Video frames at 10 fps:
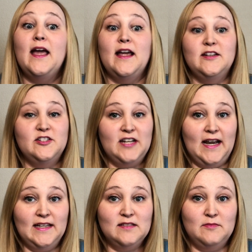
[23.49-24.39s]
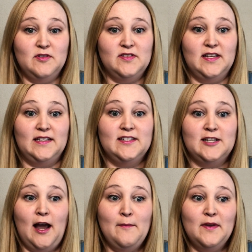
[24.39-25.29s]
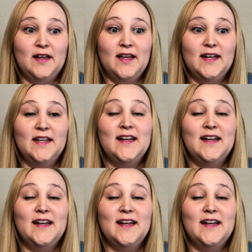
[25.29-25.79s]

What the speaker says: and jazz music dominated